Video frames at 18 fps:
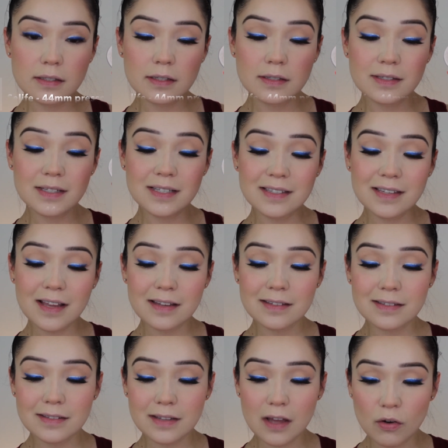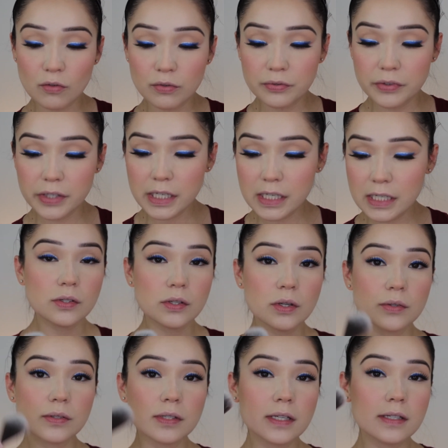This is Selfie.
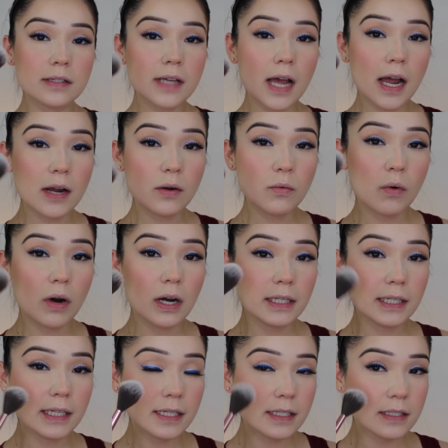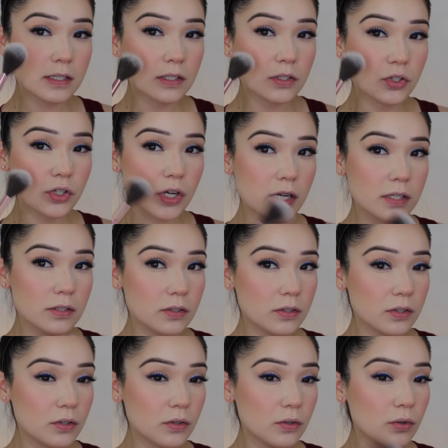So since I want it
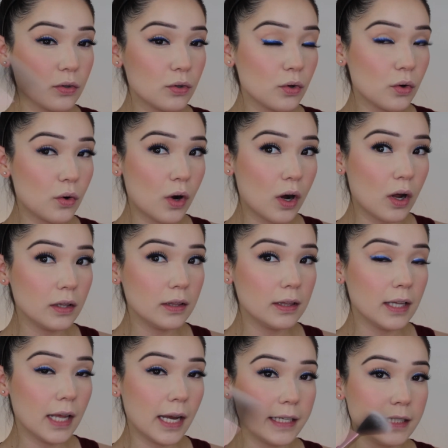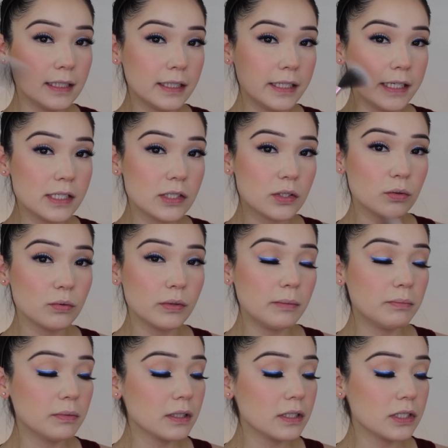just to lightly
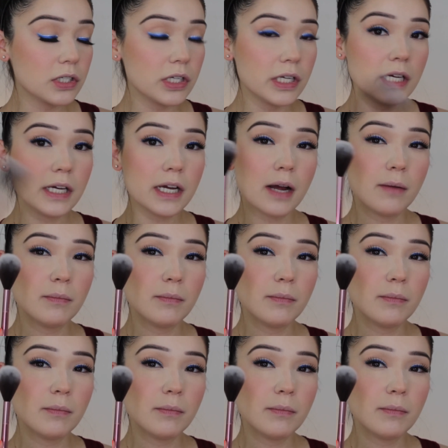sweep the cheek,